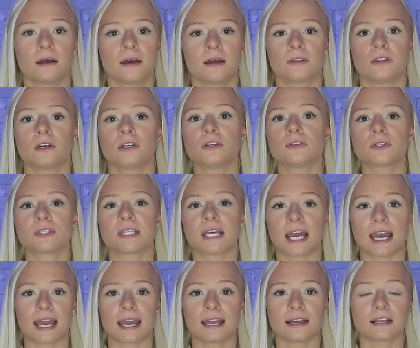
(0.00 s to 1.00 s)
Then you'd
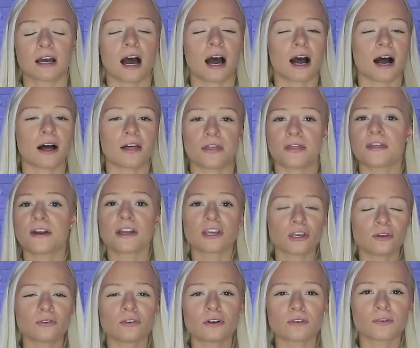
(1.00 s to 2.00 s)
say, "Thank
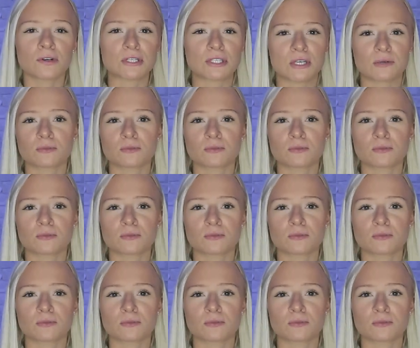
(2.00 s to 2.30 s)
you, universe.